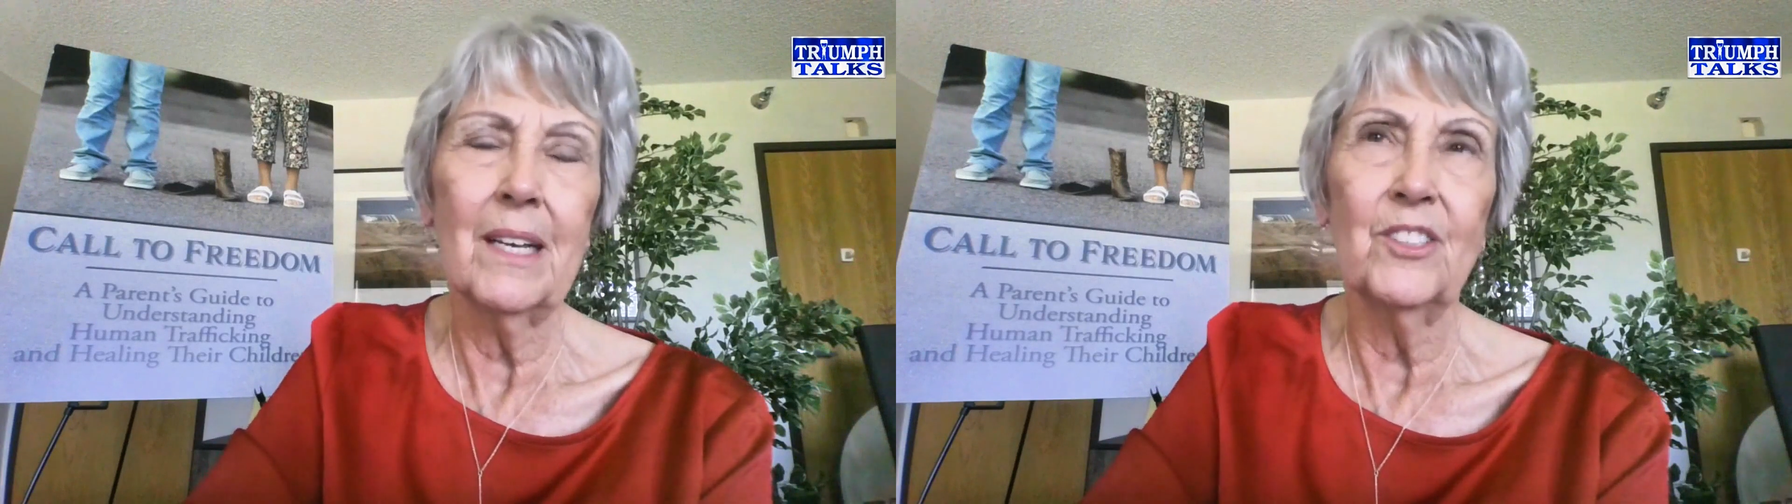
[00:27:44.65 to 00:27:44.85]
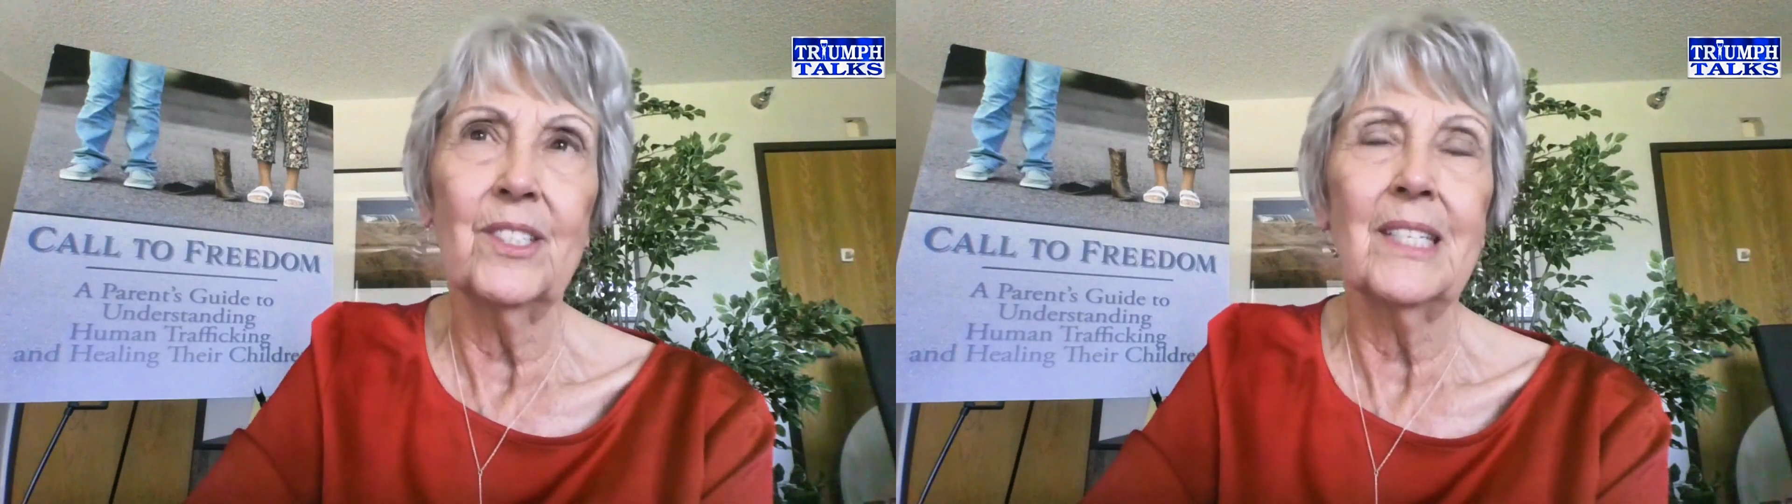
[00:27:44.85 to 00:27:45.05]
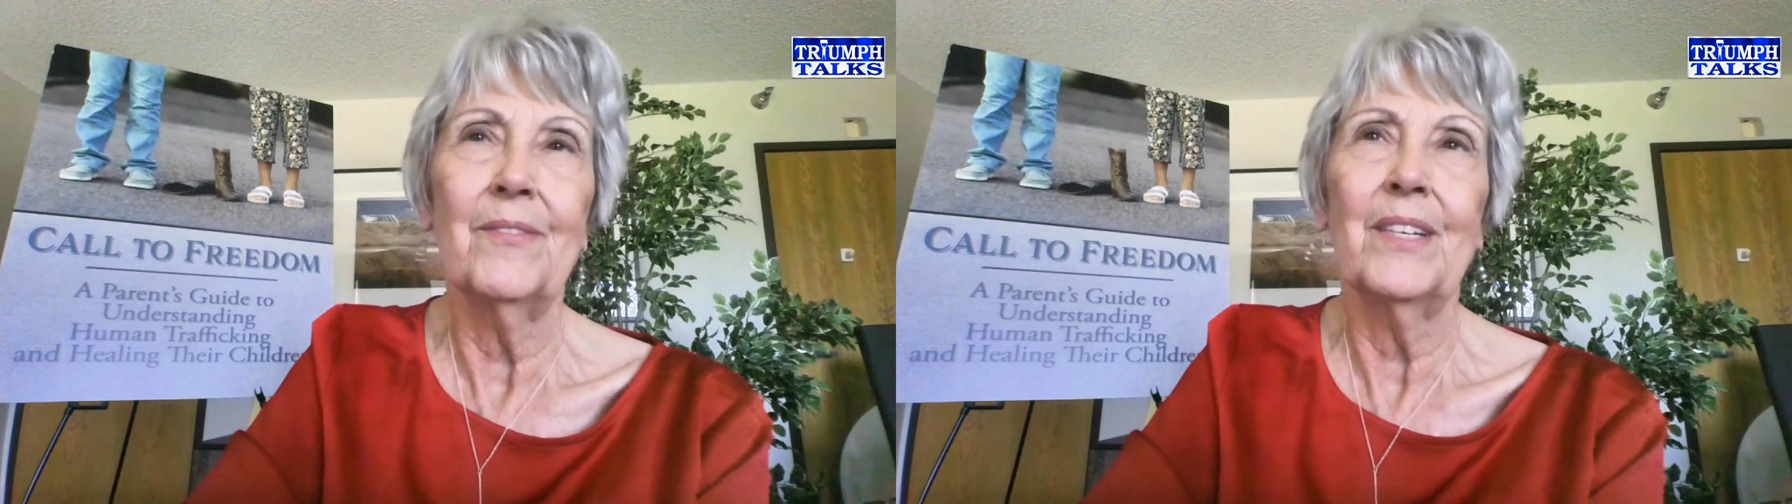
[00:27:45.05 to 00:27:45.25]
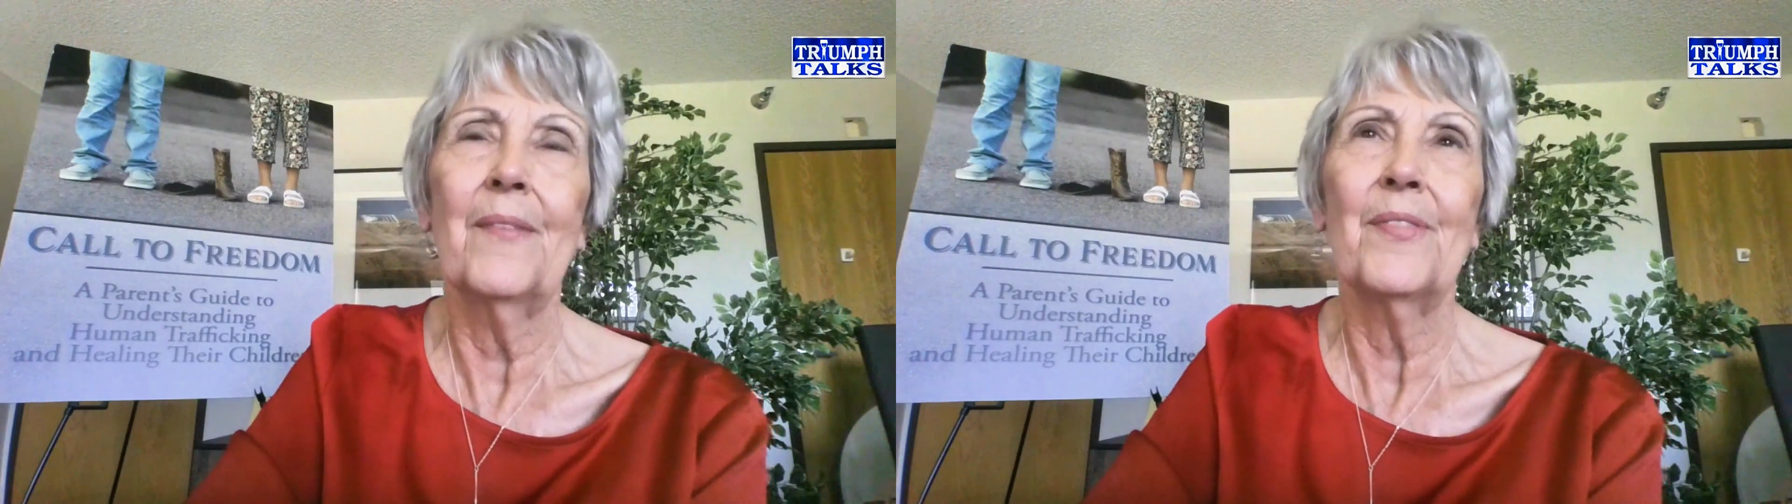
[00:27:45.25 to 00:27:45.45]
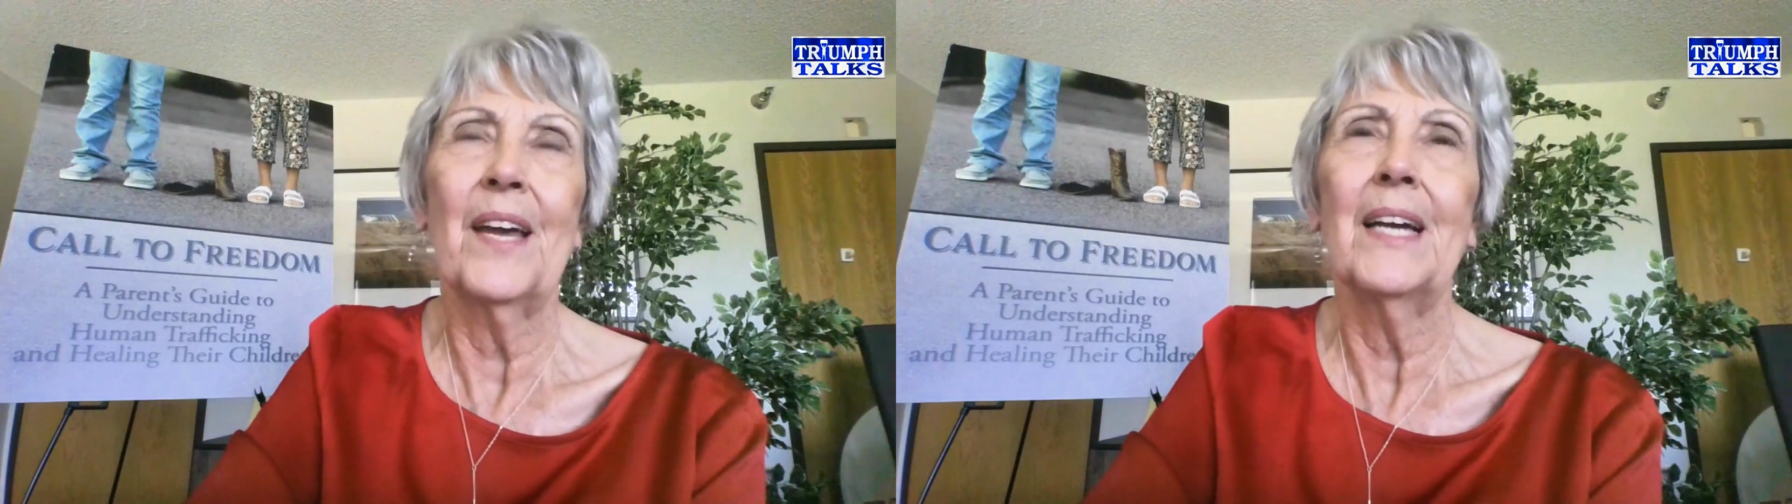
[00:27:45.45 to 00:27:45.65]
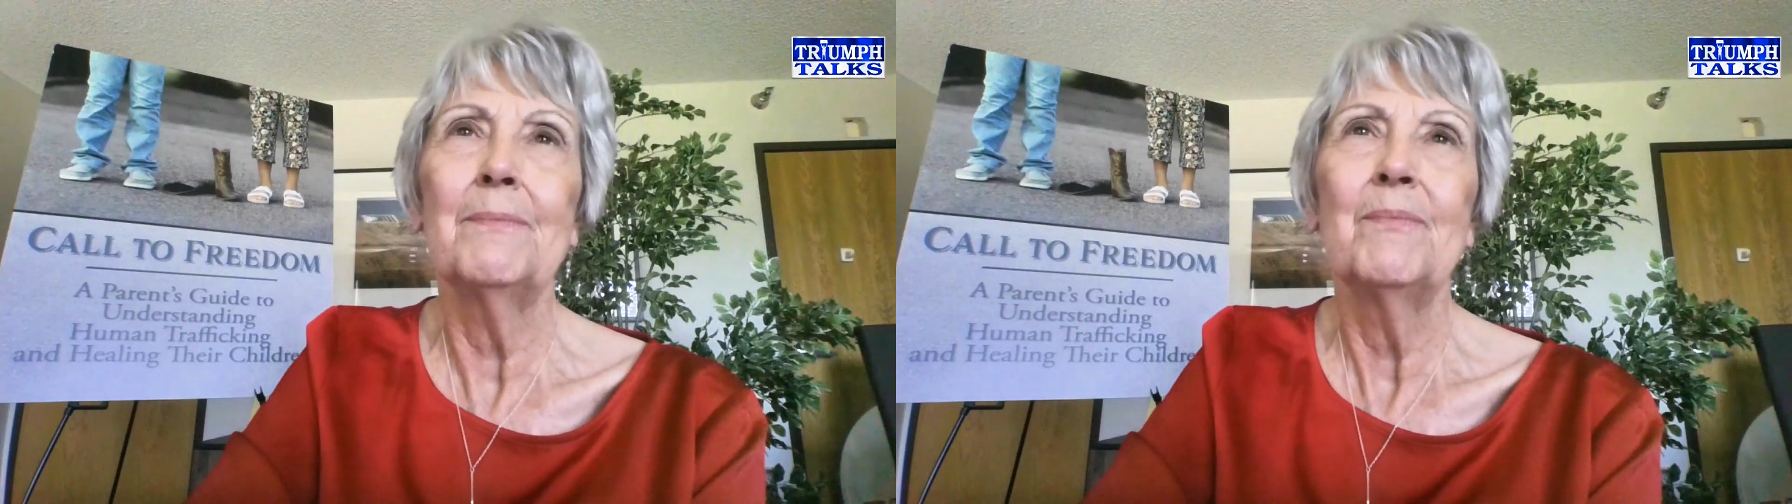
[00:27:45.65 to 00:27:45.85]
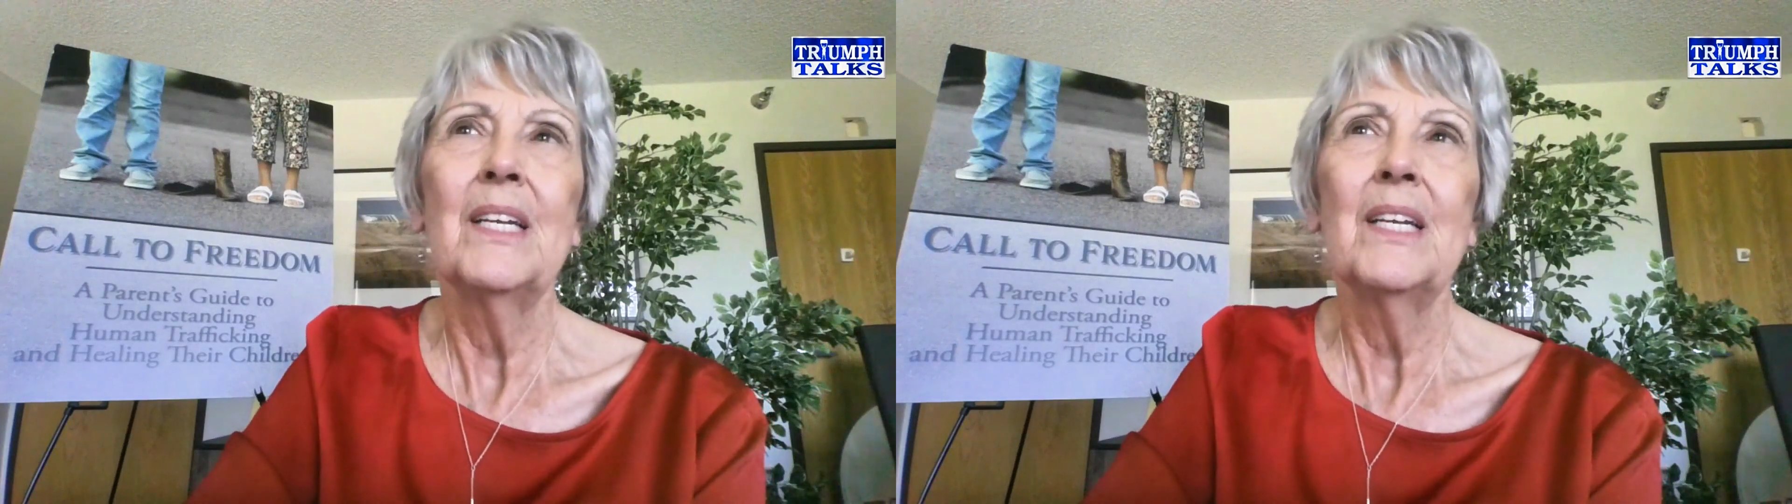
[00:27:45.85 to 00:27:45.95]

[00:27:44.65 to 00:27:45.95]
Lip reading: I'll just leave it at that.